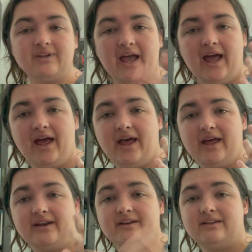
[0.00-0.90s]

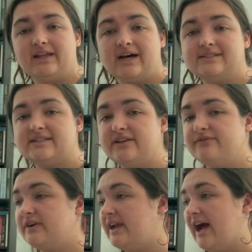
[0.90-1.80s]
And that's it
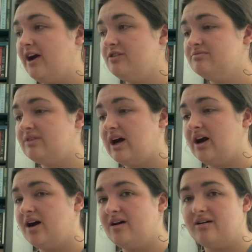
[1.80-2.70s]
for now.
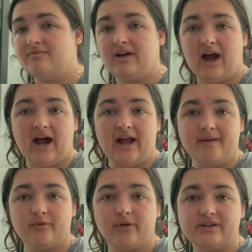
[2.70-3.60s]

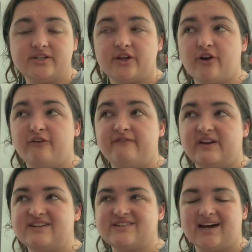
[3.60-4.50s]
I'm going to go
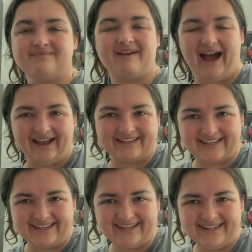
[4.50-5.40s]
finish
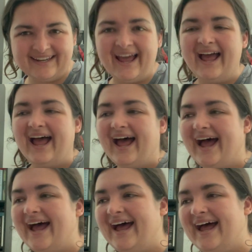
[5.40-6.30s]
unpacking,
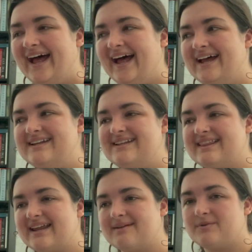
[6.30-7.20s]
and
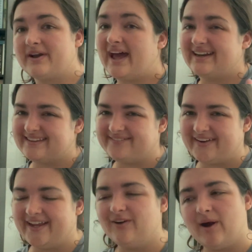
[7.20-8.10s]
then I'm going to edit the
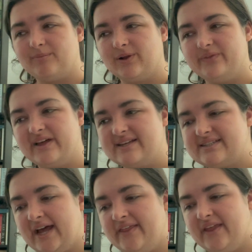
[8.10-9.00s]
video, upload this,
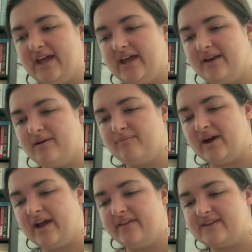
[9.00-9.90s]
and then
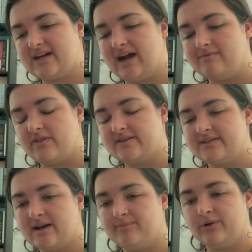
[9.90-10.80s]
by the time that this is
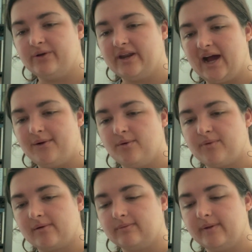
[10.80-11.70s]
uploaded, I will
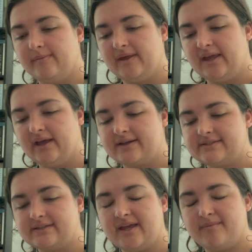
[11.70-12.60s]
probably be
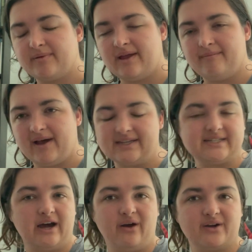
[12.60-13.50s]
asleep and passed
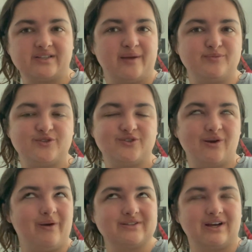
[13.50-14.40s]
out because I'm
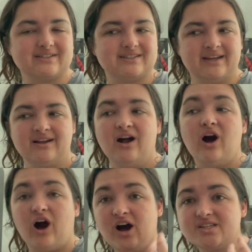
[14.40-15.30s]
so exhausted.
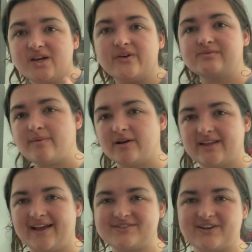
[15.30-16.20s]
Also, it was my
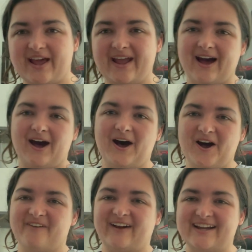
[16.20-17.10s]
birthday yesterday.
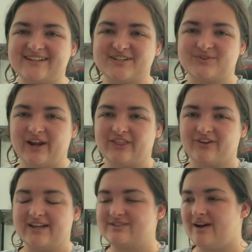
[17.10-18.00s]
I turned
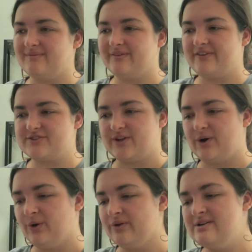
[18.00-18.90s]
23, so I'm officially
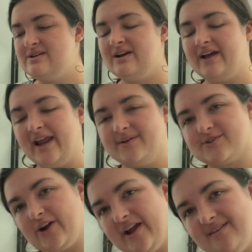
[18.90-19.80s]
old, and it was
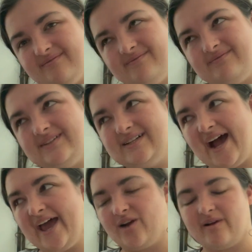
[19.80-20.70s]
great.
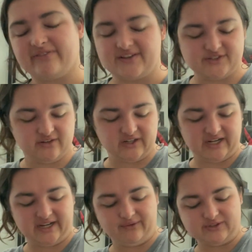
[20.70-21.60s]
I had all my friends over,
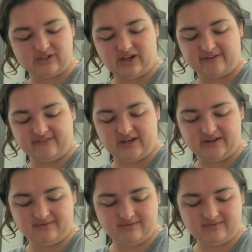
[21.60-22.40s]
and it was a lot of fun.